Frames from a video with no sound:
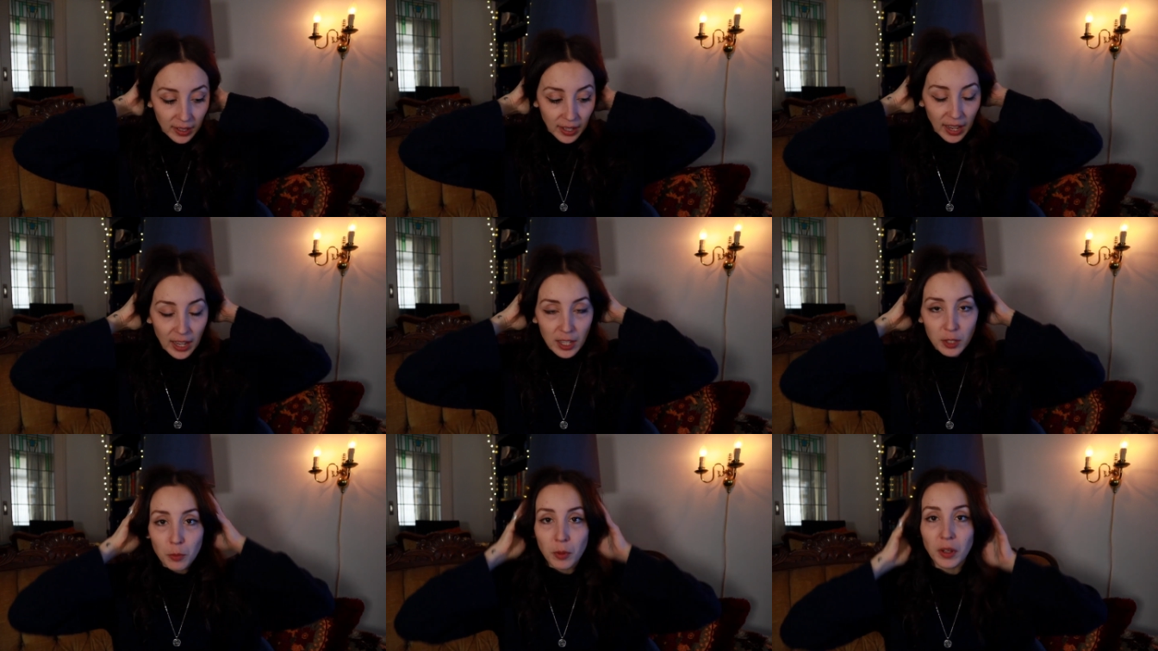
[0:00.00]

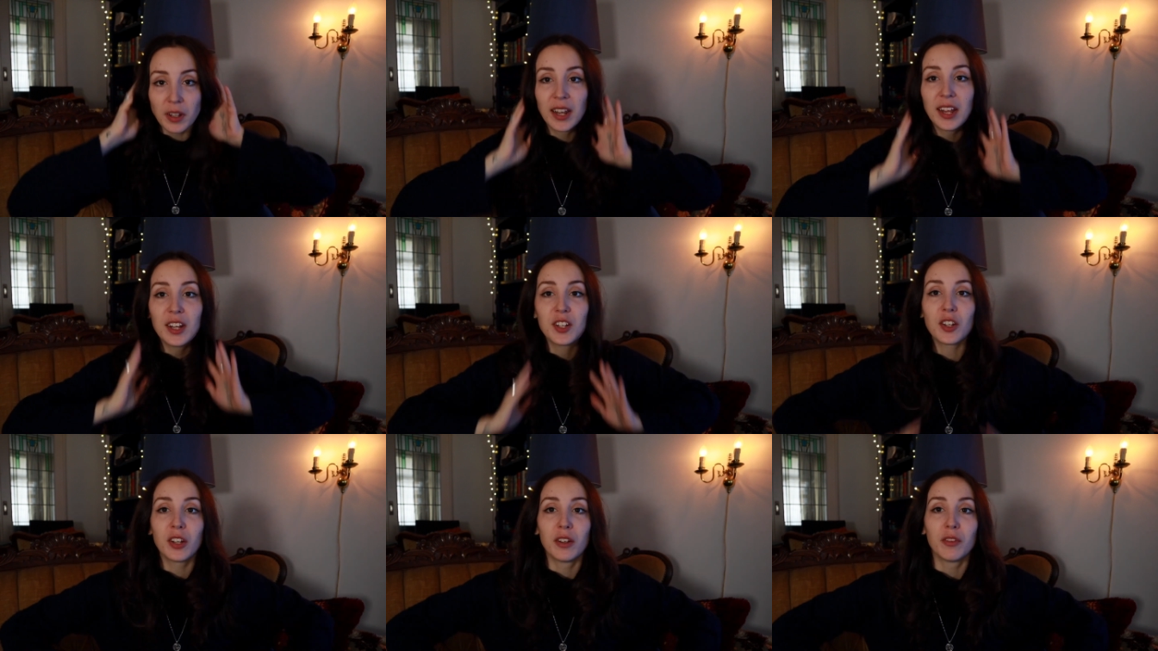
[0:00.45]

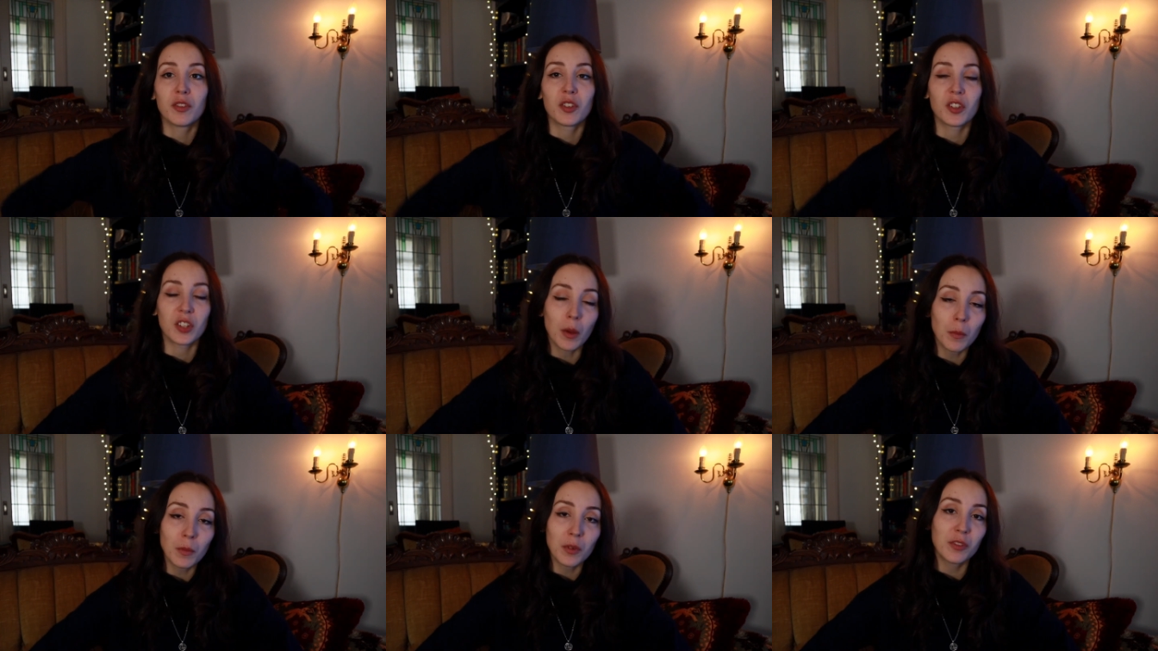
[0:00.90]
explanation of
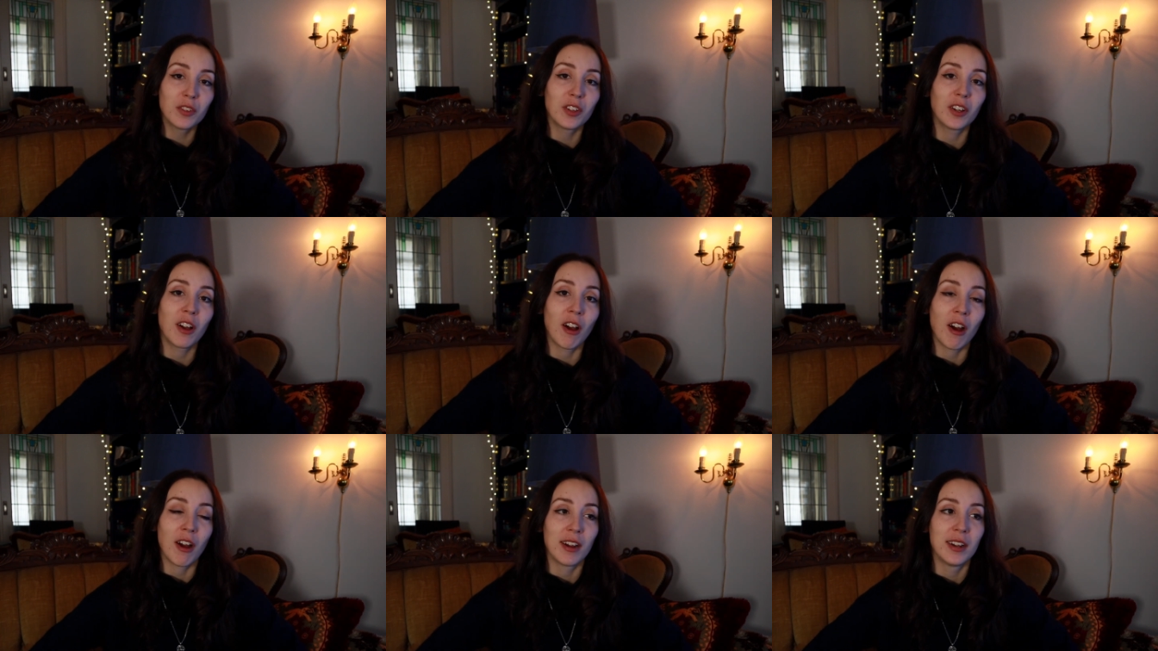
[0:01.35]
some of the
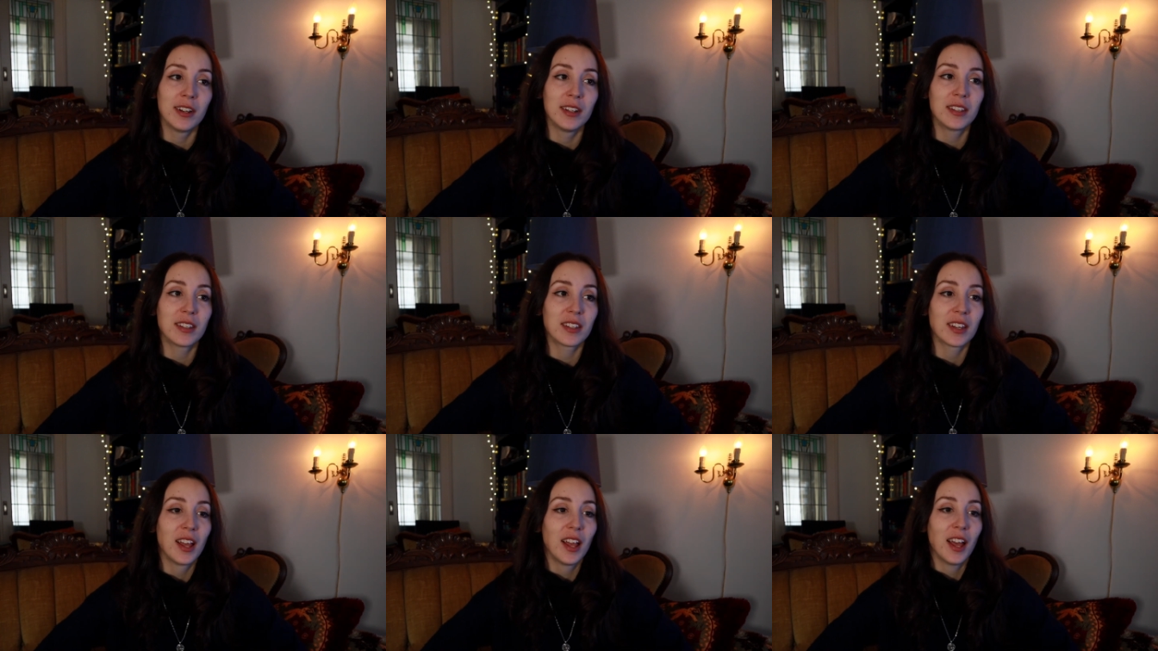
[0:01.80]

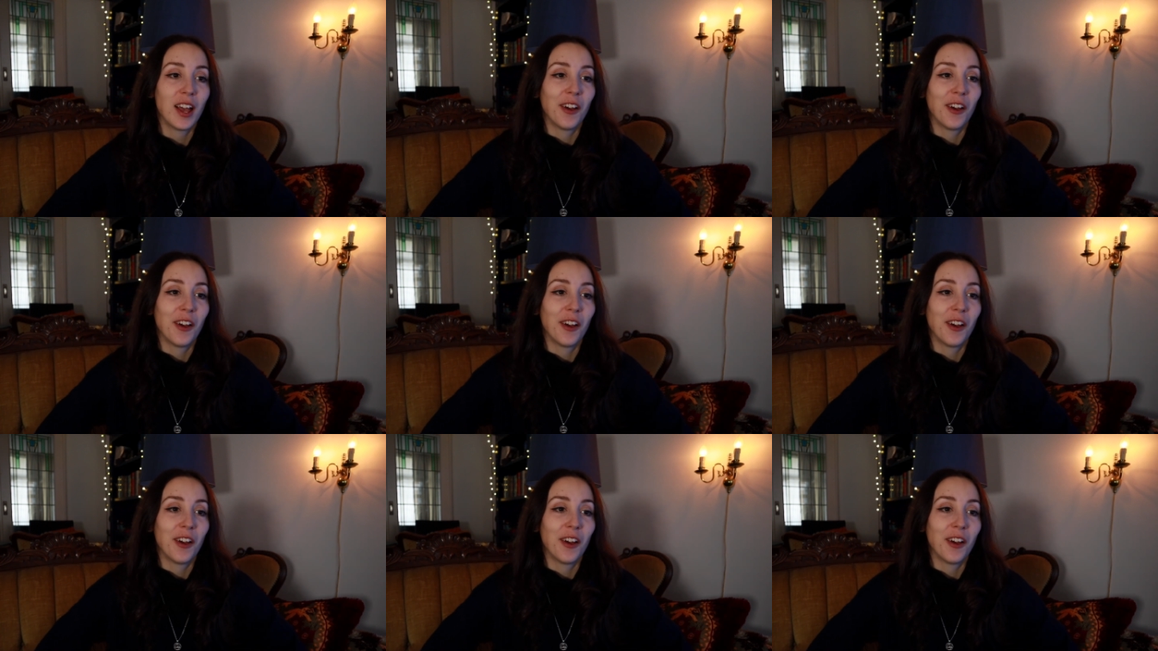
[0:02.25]
cards.